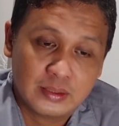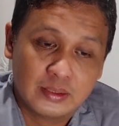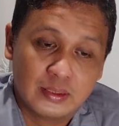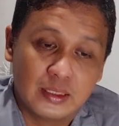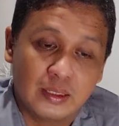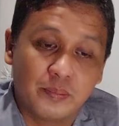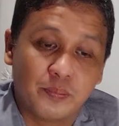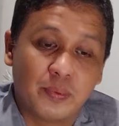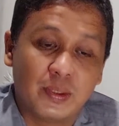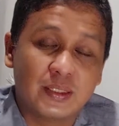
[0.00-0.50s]

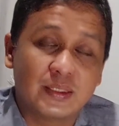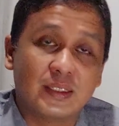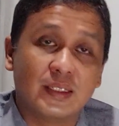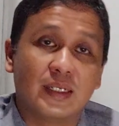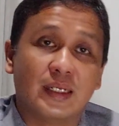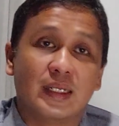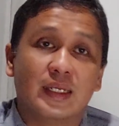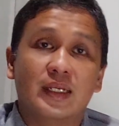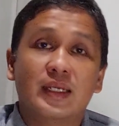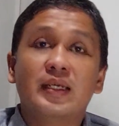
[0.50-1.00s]

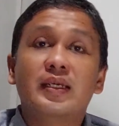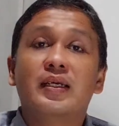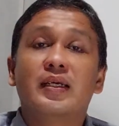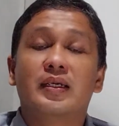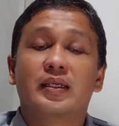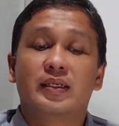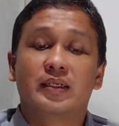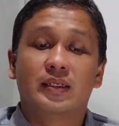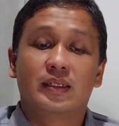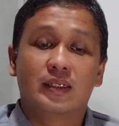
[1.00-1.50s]
Implicitly,
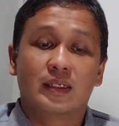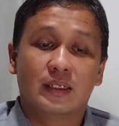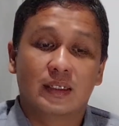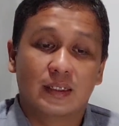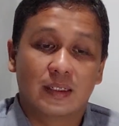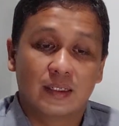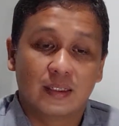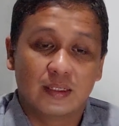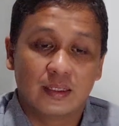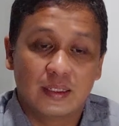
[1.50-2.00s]

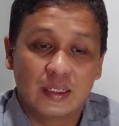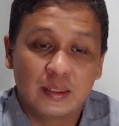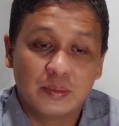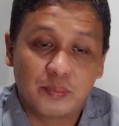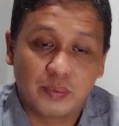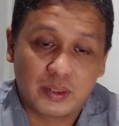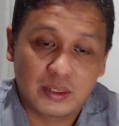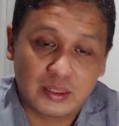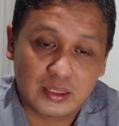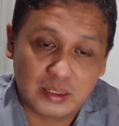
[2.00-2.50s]
in
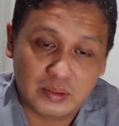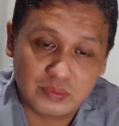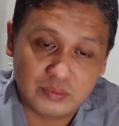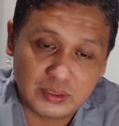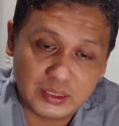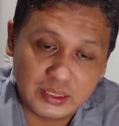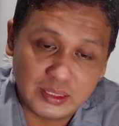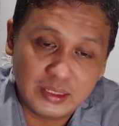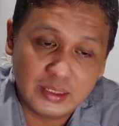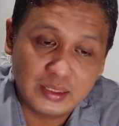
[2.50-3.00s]
paragraph
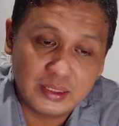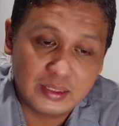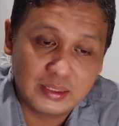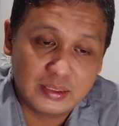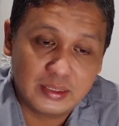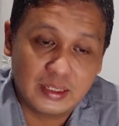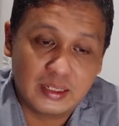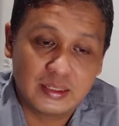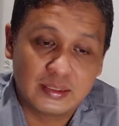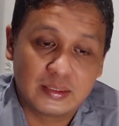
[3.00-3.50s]
3,
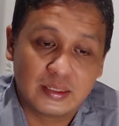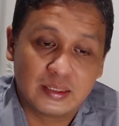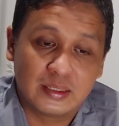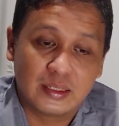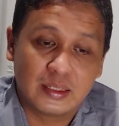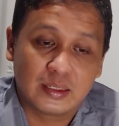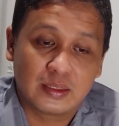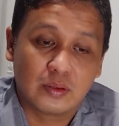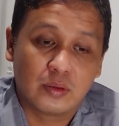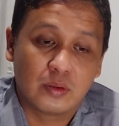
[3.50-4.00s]
there is an
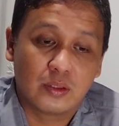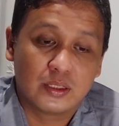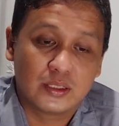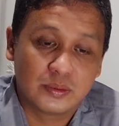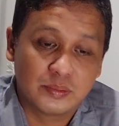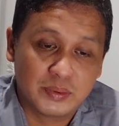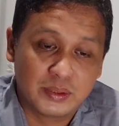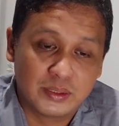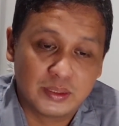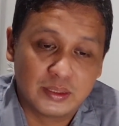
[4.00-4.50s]

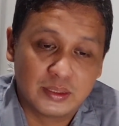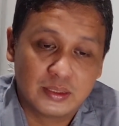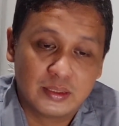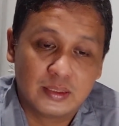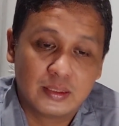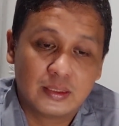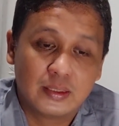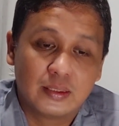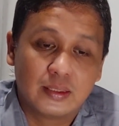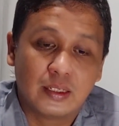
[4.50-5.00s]
acknowledgement
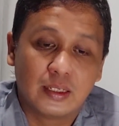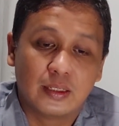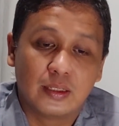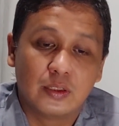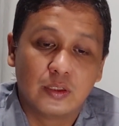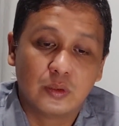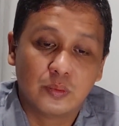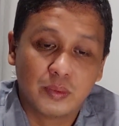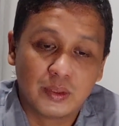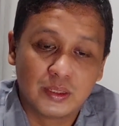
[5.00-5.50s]
that
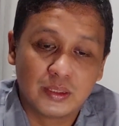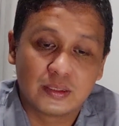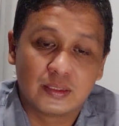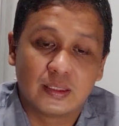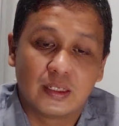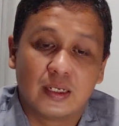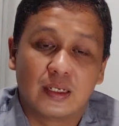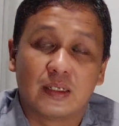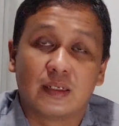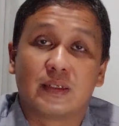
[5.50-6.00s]
humans
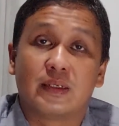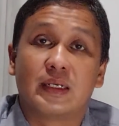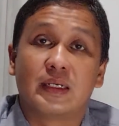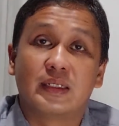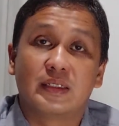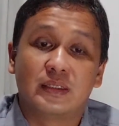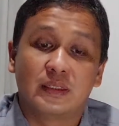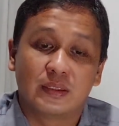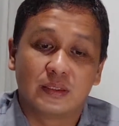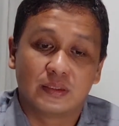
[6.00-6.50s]
are
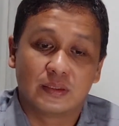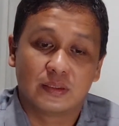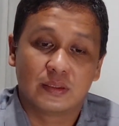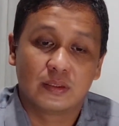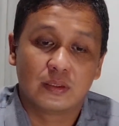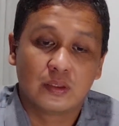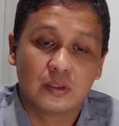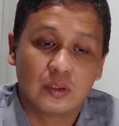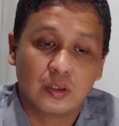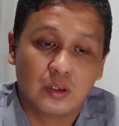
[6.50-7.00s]
creatures
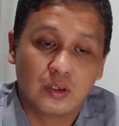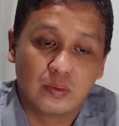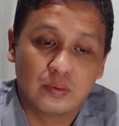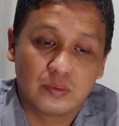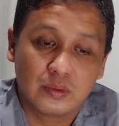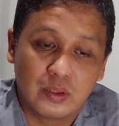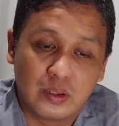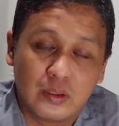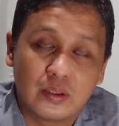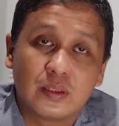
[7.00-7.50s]
of
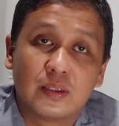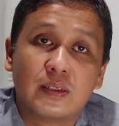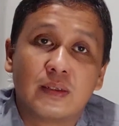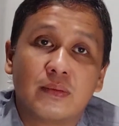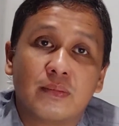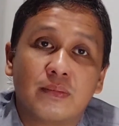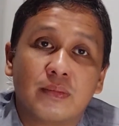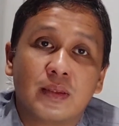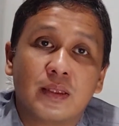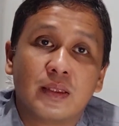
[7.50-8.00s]
God.
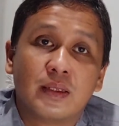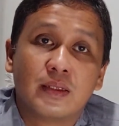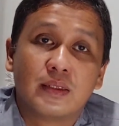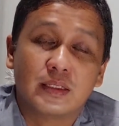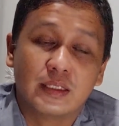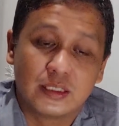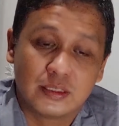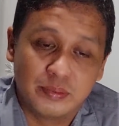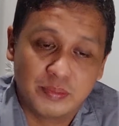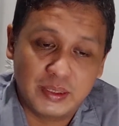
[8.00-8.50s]

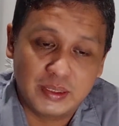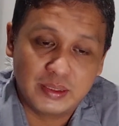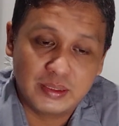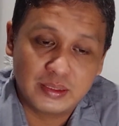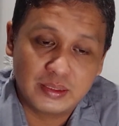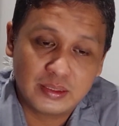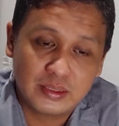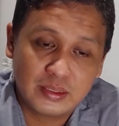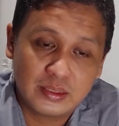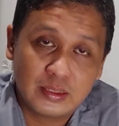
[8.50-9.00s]
This means
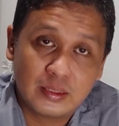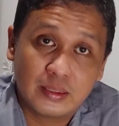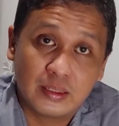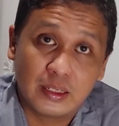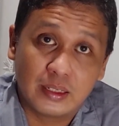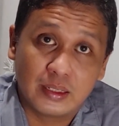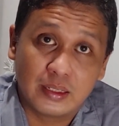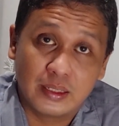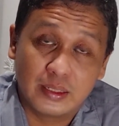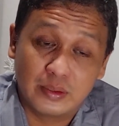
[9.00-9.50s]

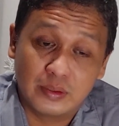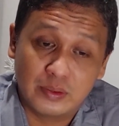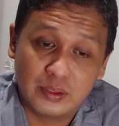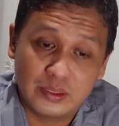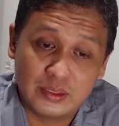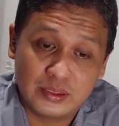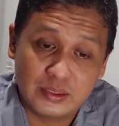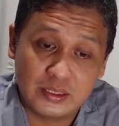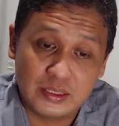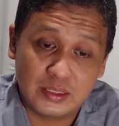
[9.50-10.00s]
that the
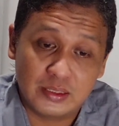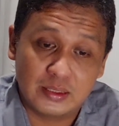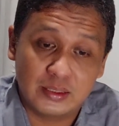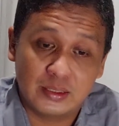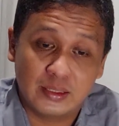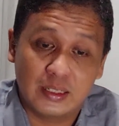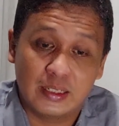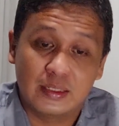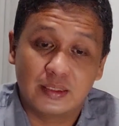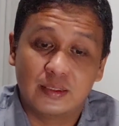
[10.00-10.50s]
Indonesian
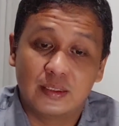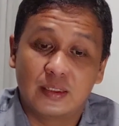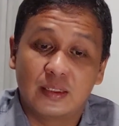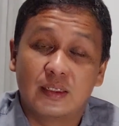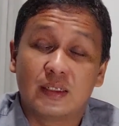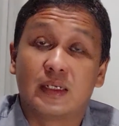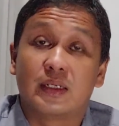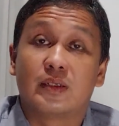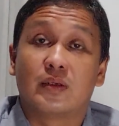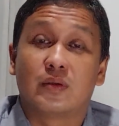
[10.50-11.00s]
nation
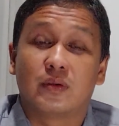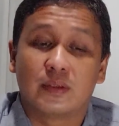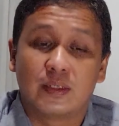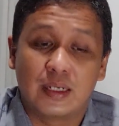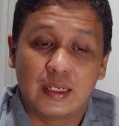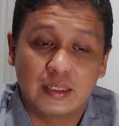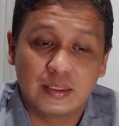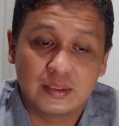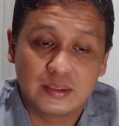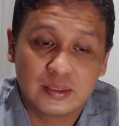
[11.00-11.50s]

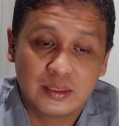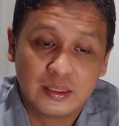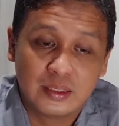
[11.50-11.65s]
recognizes